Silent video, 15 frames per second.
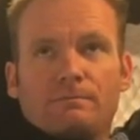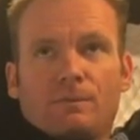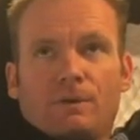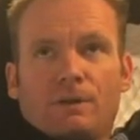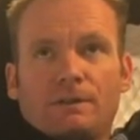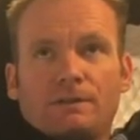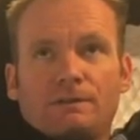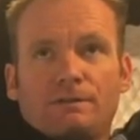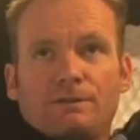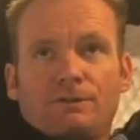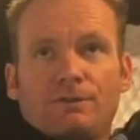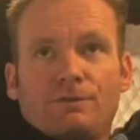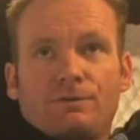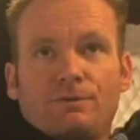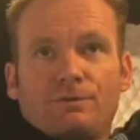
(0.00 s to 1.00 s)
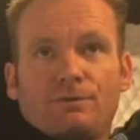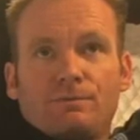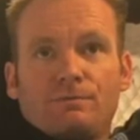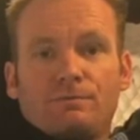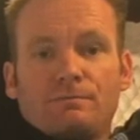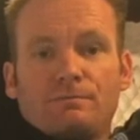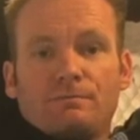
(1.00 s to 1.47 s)
1, 2,
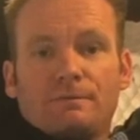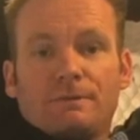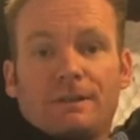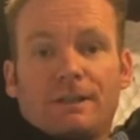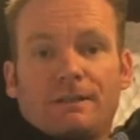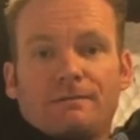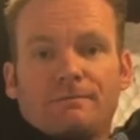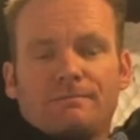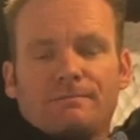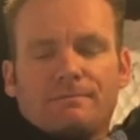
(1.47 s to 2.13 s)
10. chin,